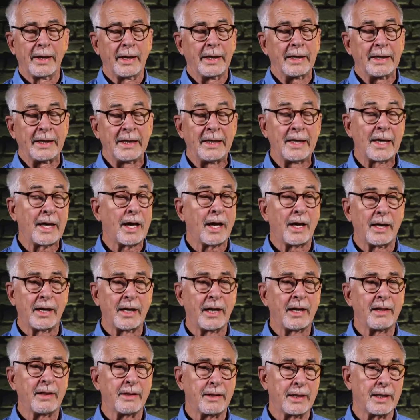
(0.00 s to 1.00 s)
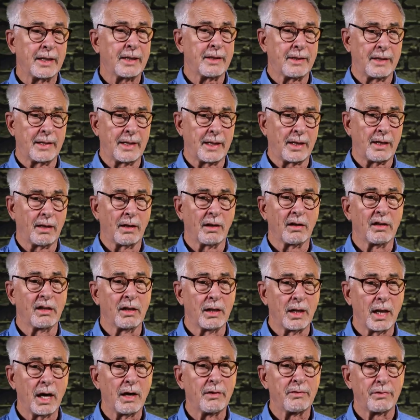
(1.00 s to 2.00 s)
Yeah, and I think that
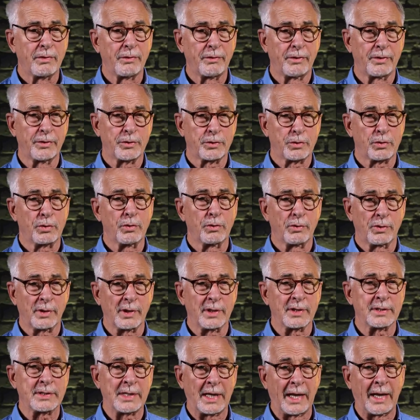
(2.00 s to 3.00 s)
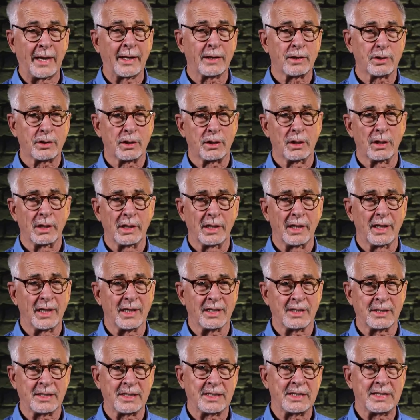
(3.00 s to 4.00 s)
love of the truth is actually a
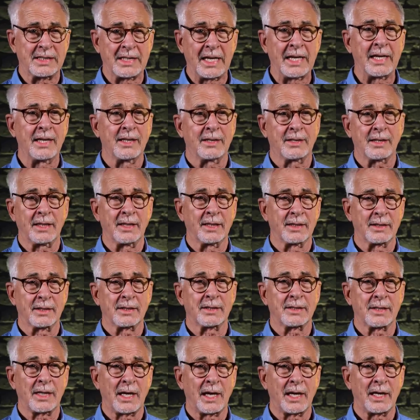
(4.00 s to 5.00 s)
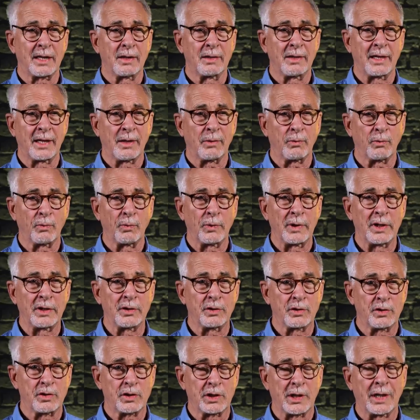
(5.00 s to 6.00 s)
state inside that we
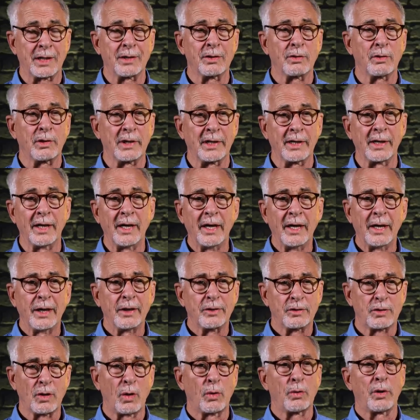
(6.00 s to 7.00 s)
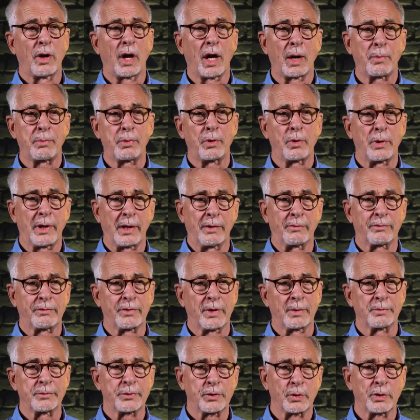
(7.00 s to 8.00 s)
generally don't operate
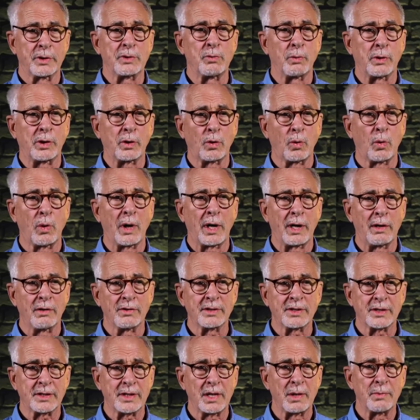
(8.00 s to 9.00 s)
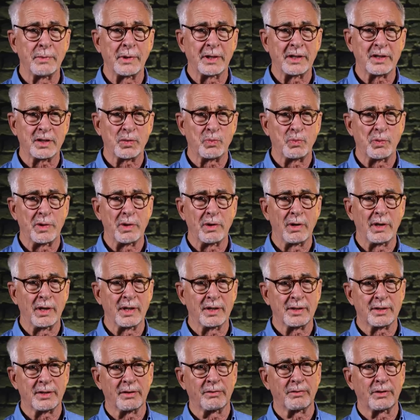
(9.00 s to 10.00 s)
from. So it requires some
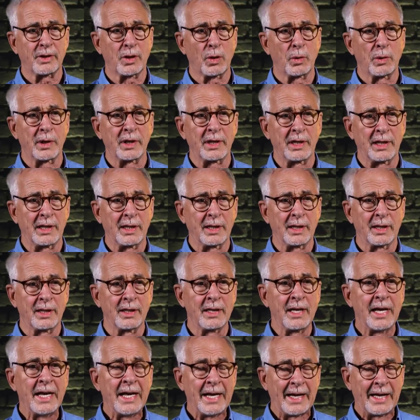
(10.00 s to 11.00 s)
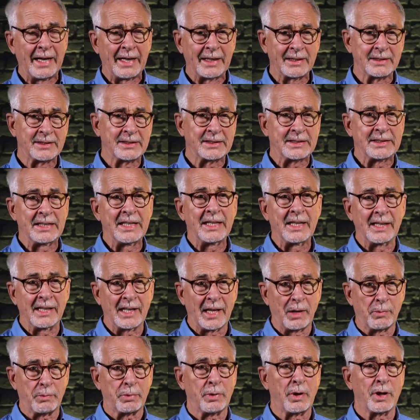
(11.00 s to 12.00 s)
experience of going in and seeing
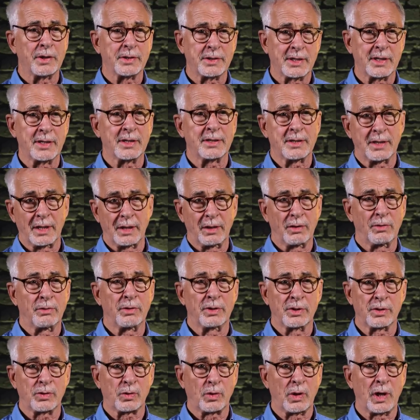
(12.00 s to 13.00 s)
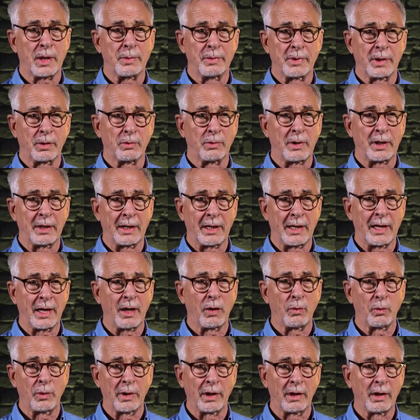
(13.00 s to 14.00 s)
that process that you're describing right
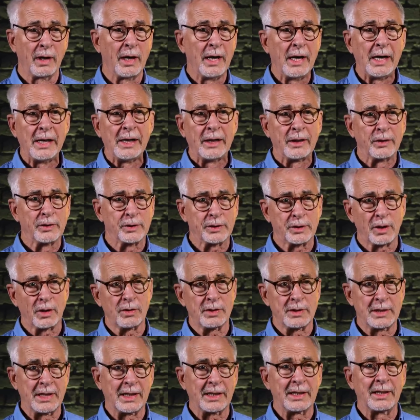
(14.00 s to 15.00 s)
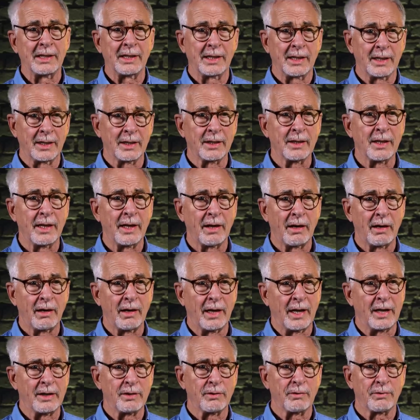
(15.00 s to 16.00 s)
now, where you start digging in there
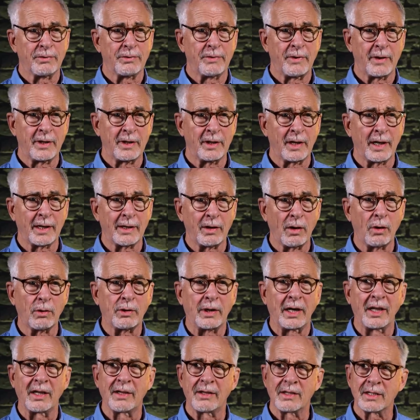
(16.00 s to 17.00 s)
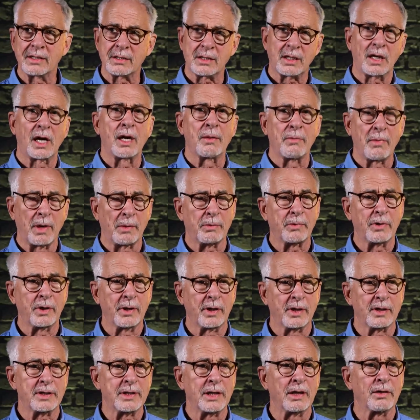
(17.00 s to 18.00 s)
and you find, like, okay, this time I'm going
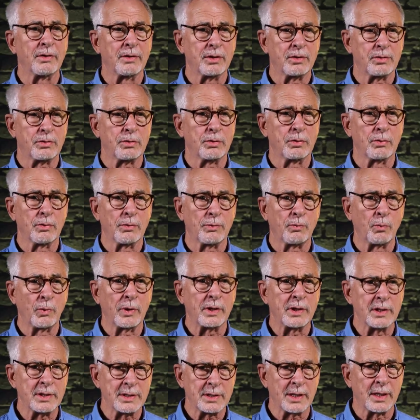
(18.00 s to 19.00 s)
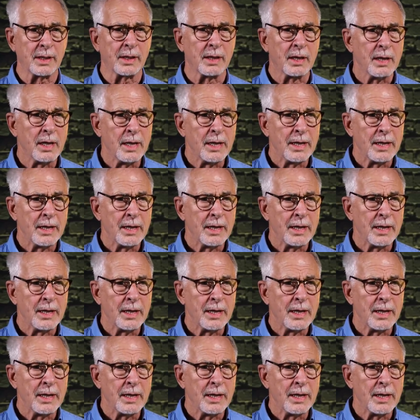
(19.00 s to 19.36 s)
to tell the truth. What is it?